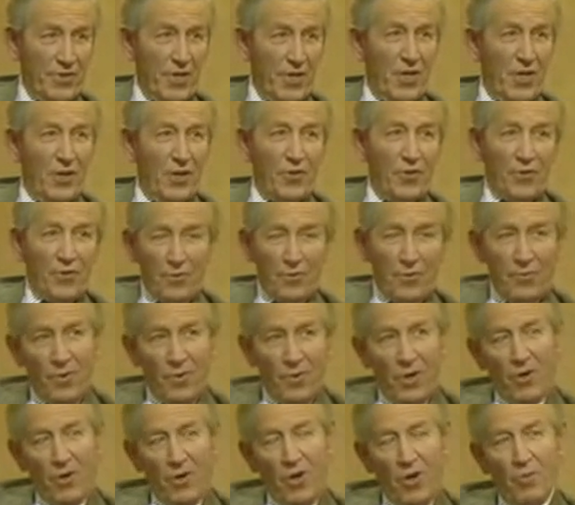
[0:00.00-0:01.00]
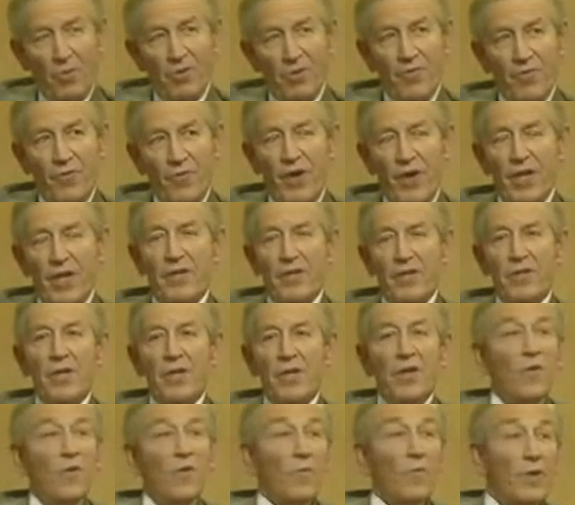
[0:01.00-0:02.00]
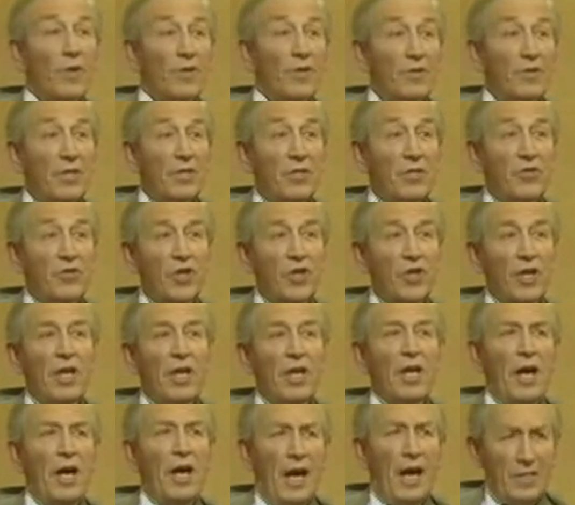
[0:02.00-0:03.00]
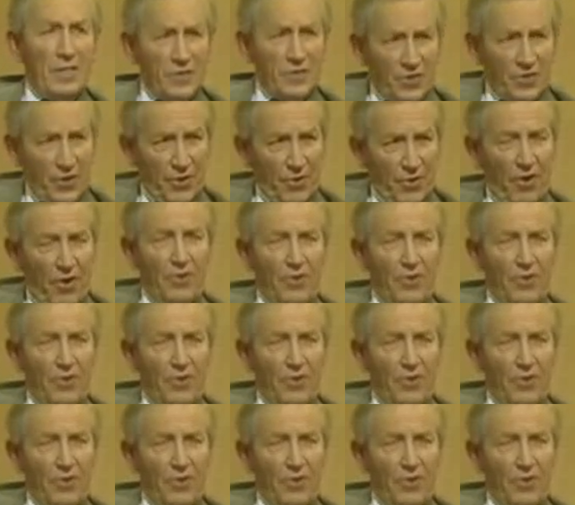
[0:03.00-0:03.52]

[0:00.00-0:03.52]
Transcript: through a common friend with Nietzsche, and so on.